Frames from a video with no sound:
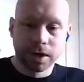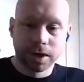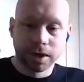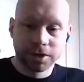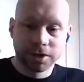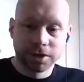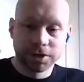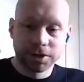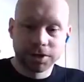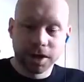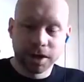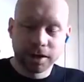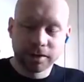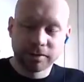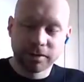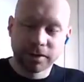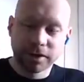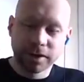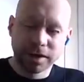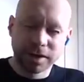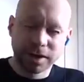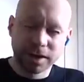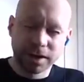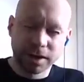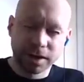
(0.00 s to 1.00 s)
actually have
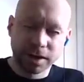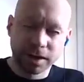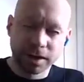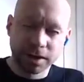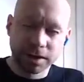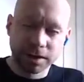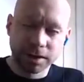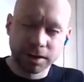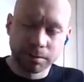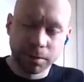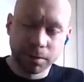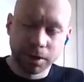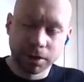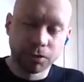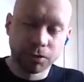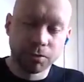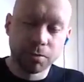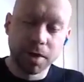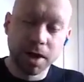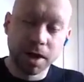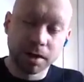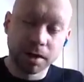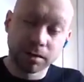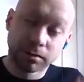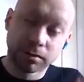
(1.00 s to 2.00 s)
the my
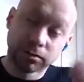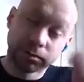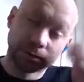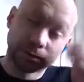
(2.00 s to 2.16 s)
domain